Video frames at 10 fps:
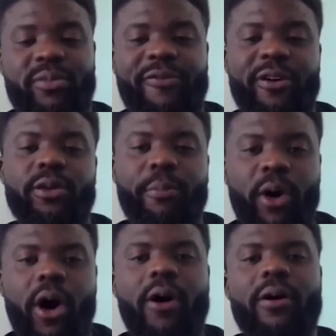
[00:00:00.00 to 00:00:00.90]
fill the
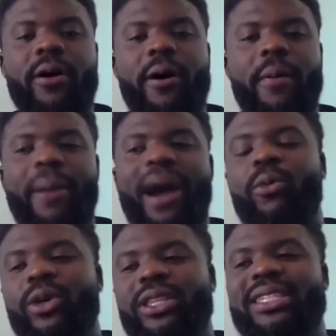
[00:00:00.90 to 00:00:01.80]
pot. But I
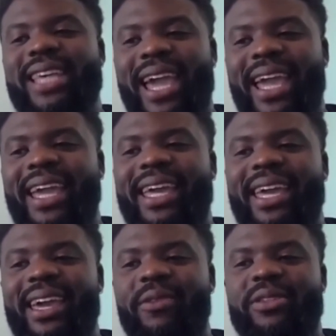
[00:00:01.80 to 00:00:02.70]
would say
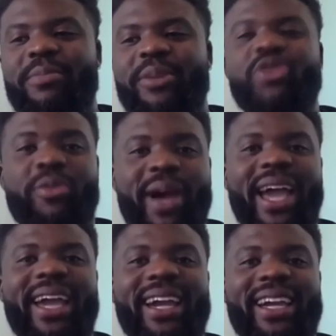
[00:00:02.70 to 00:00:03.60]
it was a bit
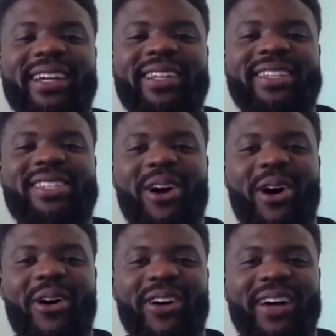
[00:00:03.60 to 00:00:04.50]
dramatic.
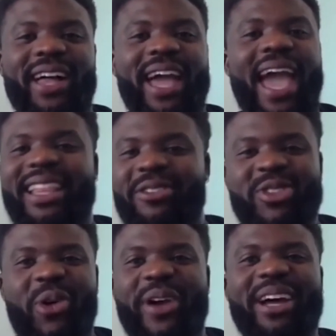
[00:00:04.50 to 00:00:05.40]
So there
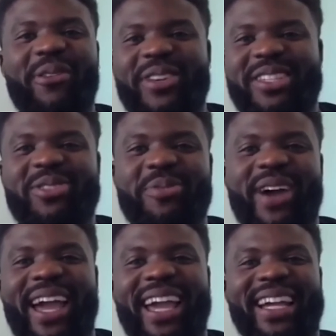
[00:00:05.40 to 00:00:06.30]
was no way that wasn't
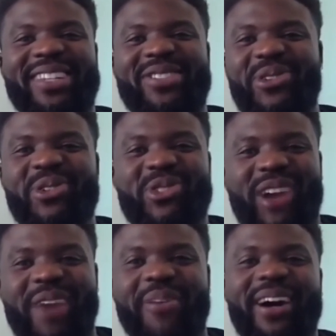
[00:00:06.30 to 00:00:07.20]
dramatic. It's all
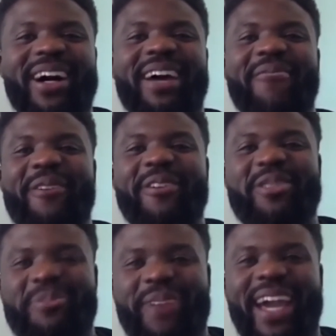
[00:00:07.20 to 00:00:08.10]
drama,
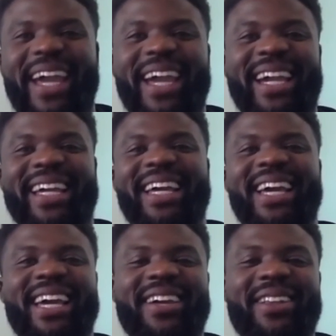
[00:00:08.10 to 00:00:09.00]
very dramatic,
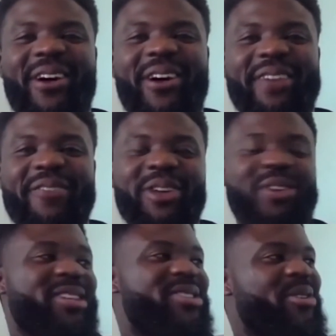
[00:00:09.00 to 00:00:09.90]
even
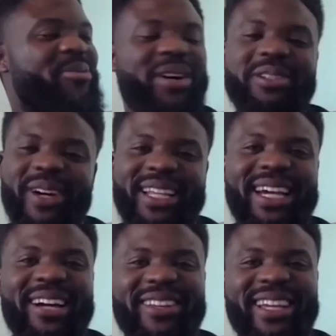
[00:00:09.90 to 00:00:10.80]
though there's so much
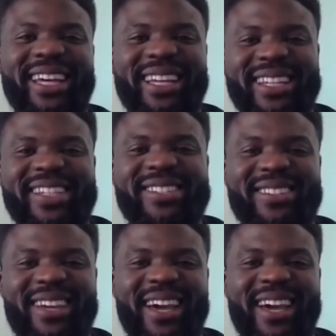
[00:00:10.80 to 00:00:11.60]
money out there. So